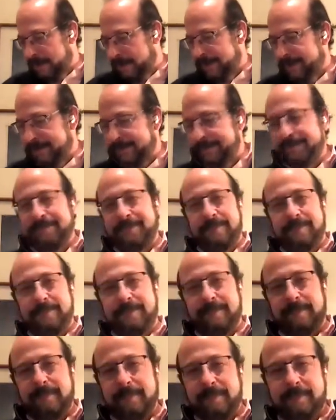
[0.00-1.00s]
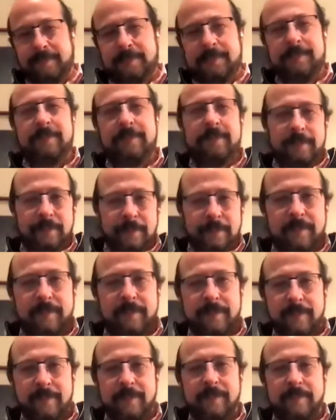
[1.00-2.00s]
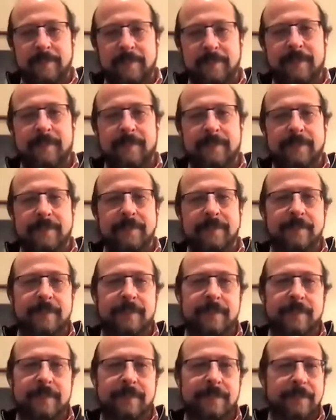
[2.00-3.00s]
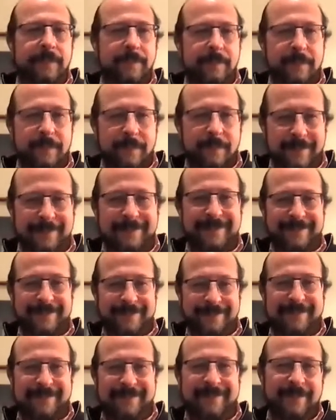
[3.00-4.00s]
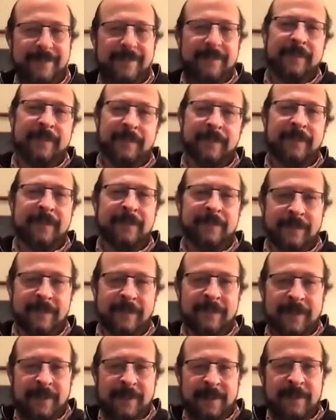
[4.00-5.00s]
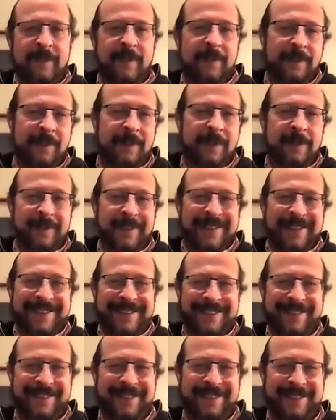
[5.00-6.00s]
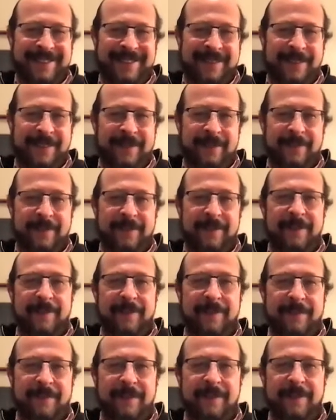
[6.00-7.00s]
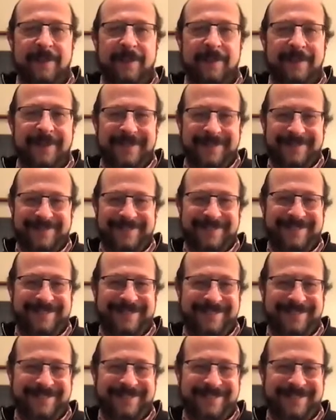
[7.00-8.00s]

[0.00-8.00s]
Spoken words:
This person isn't speaking.